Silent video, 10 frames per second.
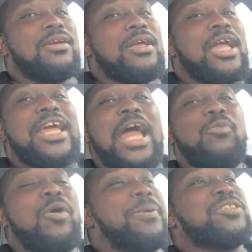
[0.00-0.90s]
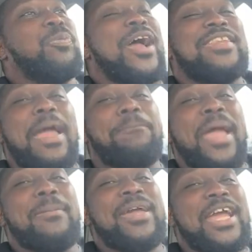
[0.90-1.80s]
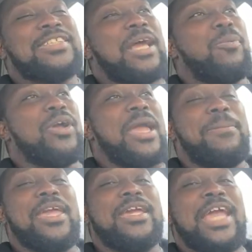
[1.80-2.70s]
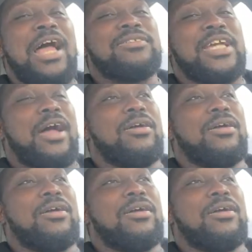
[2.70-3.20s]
And I won't be surprised that Bama ends up on NBA Countdown.